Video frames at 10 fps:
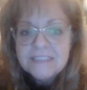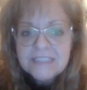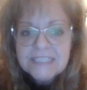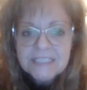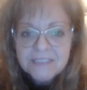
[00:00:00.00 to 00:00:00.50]

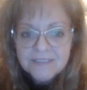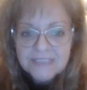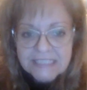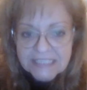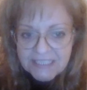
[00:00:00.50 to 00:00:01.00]
is a
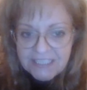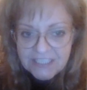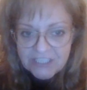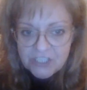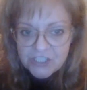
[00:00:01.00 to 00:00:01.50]

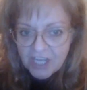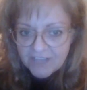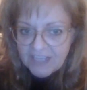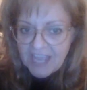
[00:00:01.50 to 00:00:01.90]
siege on the